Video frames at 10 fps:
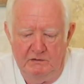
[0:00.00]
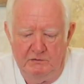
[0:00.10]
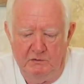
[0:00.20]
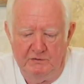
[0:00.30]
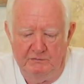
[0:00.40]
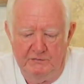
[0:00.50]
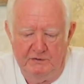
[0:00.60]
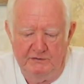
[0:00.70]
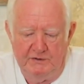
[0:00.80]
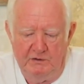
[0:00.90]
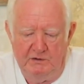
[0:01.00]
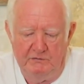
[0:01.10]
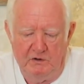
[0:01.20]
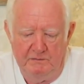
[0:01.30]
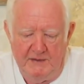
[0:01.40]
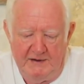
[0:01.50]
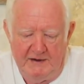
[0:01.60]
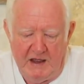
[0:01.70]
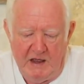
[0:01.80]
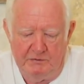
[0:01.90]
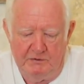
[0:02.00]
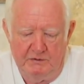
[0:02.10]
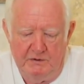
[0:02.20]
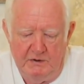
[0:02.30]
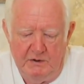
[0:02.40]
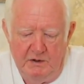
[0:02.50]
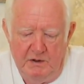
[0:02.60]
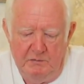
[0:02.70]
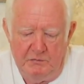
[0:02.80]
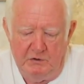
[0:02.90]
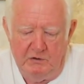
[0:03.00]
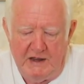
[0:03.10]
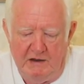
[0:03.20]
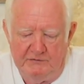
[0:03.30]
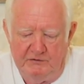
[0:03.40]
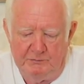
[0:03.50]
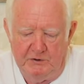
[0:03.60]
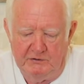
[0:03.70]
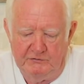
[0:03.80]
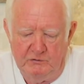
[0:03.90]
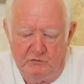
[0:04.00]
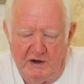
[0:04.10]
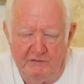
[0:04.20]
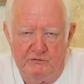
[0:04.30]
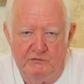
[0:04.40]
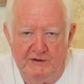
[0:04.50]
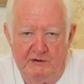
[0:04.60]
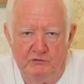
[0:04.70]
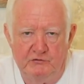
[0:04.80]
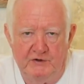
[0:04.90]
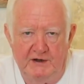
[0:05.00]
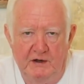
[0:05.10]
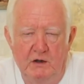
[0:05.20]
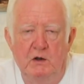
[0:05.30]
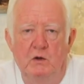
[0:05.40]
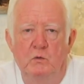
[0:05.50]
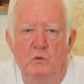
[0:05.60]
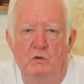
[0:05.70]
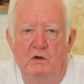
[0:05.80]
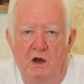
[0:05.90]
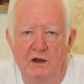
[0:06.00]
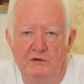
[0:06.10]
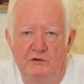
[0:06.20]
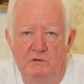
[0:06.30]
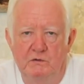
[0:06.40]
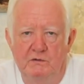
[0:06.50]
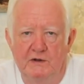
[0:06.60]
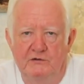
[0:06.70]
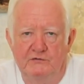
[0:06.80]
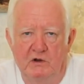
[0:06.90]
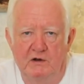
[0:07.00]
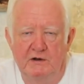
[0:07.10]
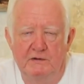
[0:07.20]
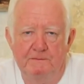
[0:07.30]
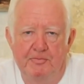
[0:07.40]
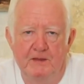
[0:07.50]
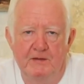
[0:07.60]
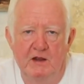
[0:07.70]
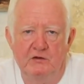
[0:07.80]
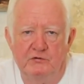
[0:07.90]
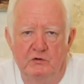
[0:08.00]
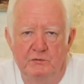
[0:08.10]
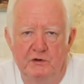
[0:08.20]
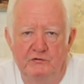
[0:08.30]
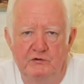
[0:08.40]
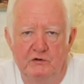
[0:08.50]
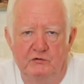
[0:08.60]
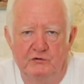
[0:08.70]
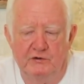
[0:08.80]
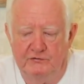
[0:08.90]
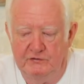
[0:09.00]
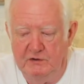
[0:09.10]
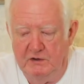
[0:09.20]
A couple of them, I think you've got to make it happen. But look out for this person who travels. He or she will guide you. They're solid. They're the sort of person you can trust.